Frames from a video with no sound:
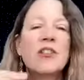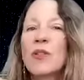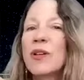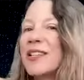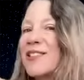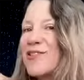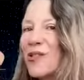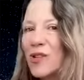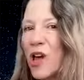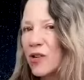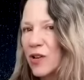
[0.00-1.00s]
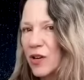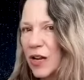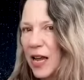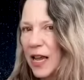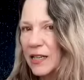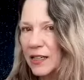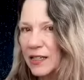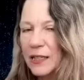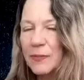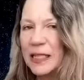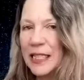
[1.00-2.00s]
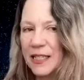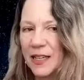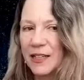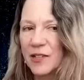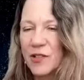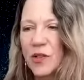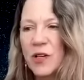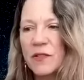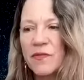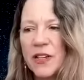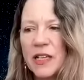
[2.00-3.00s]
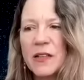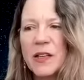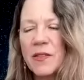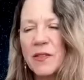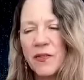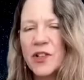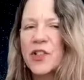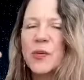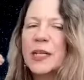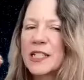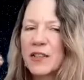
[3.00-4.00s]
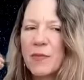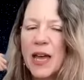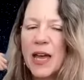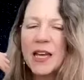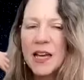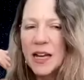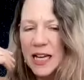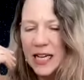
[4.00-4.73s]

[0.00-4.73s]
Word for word: So he's no longer debilitated. So you can feel it in the first two weeks of May.